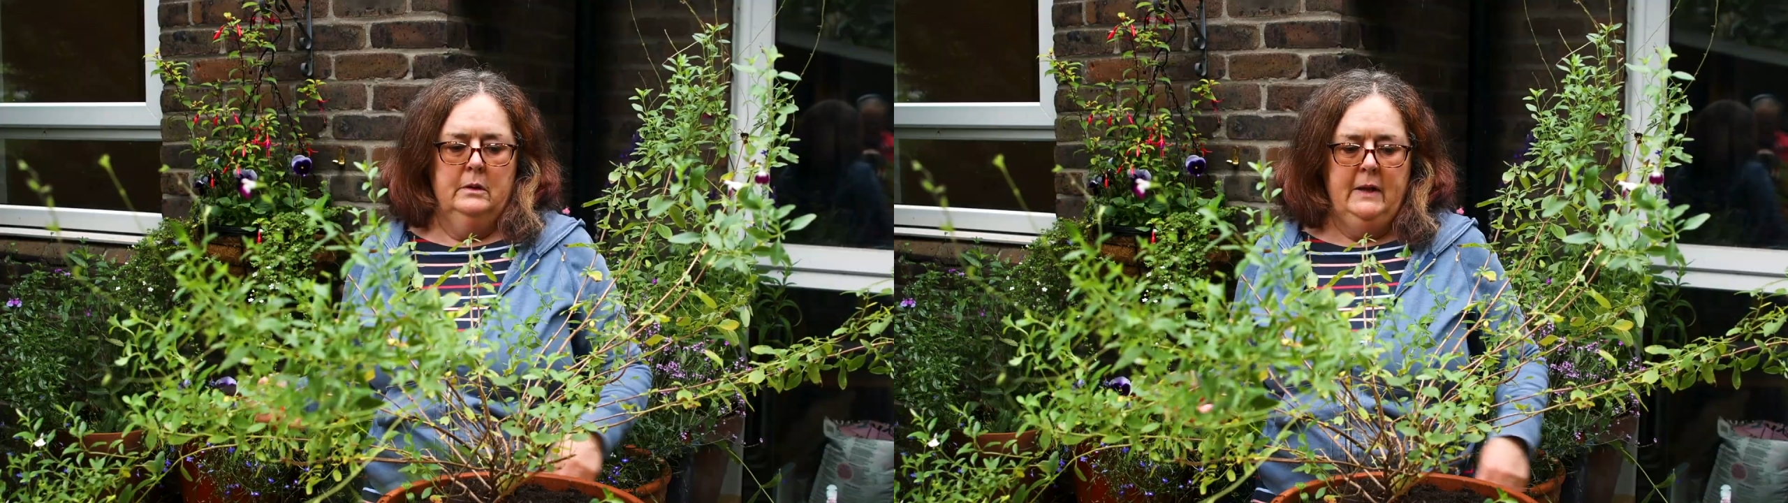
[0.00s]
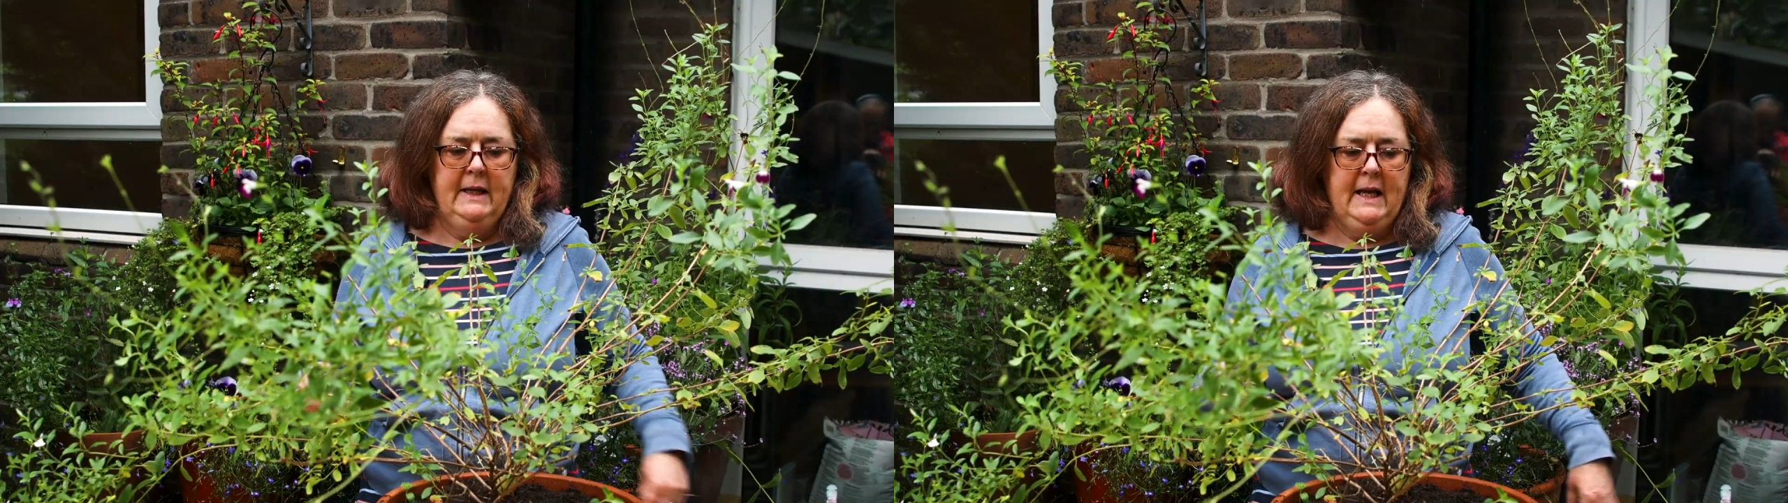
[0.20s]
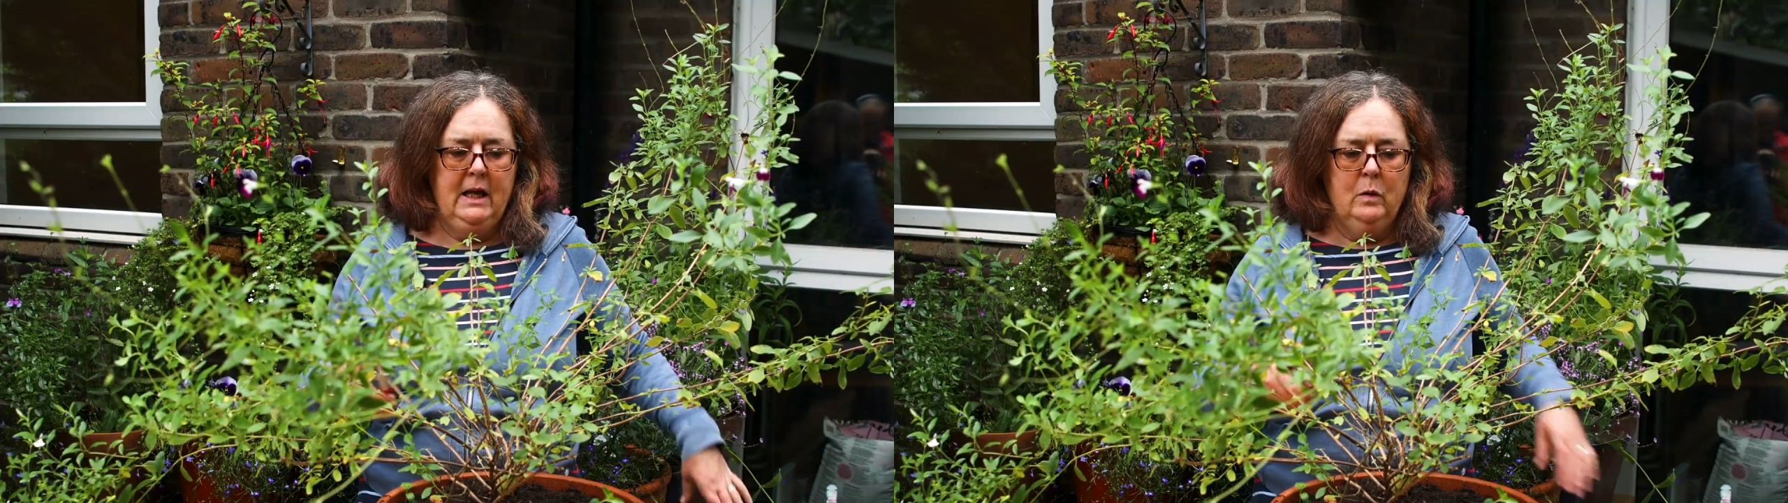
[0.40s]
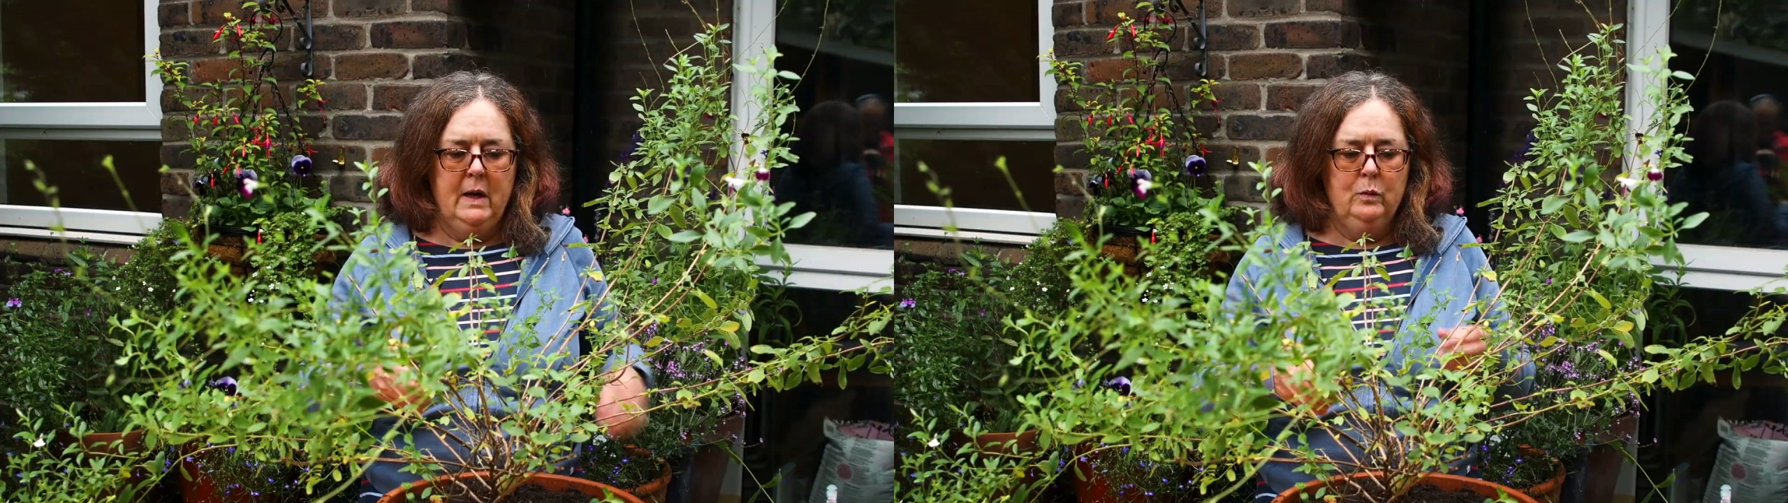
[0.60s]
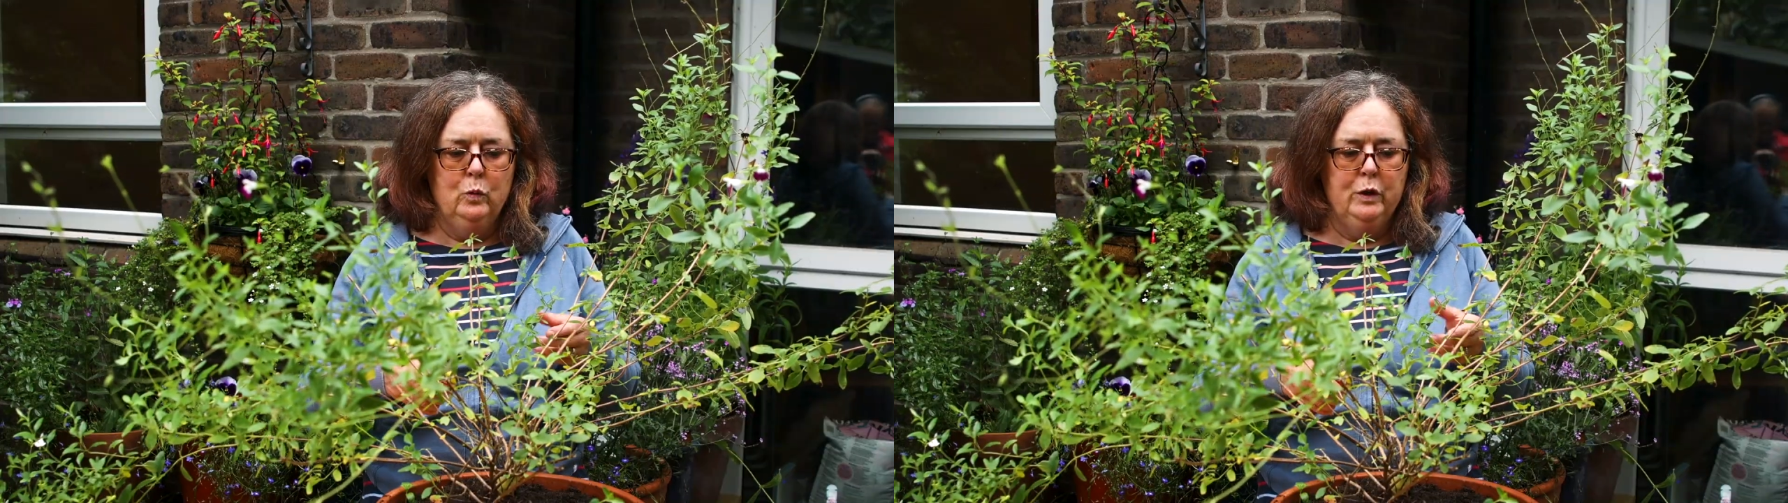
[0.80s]
They get
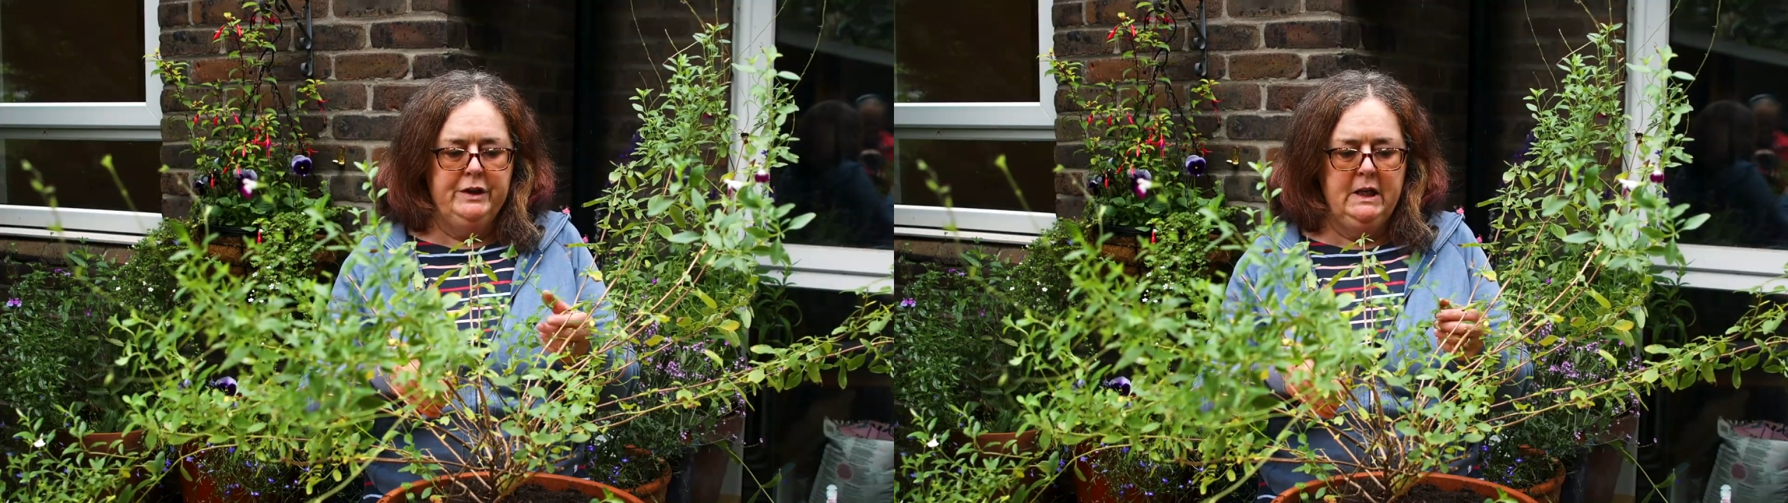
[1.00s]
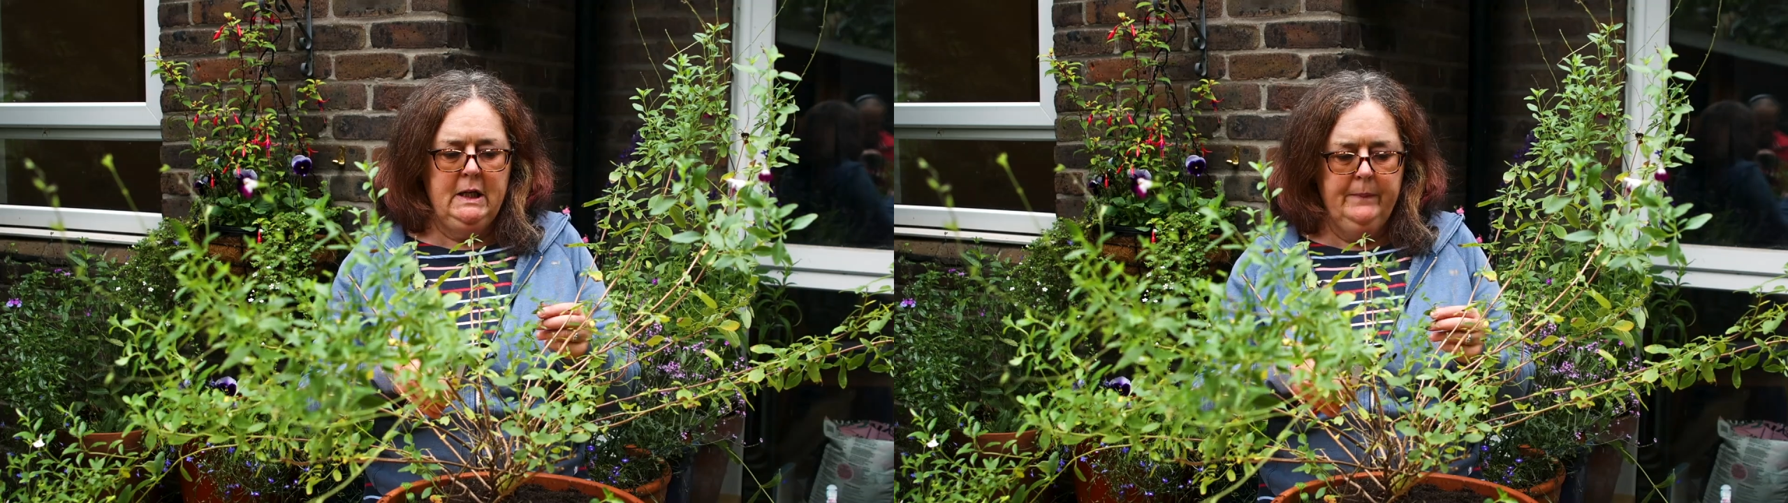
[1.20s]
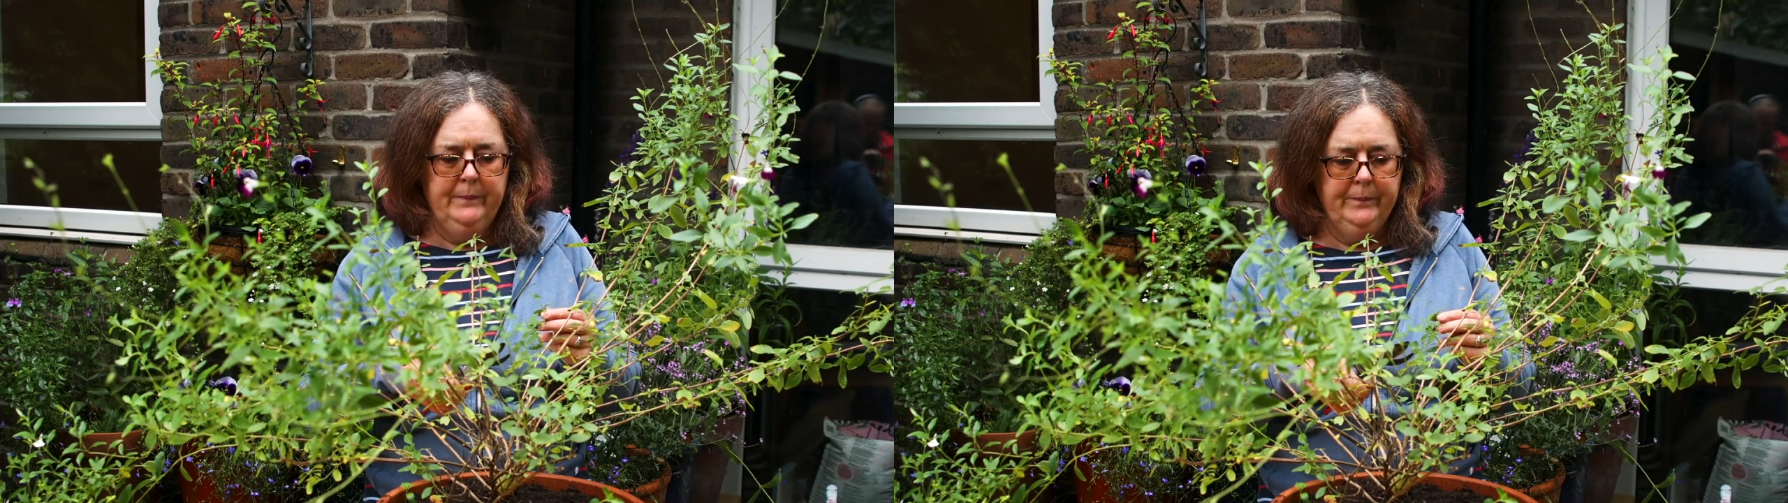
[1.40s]
quite woody,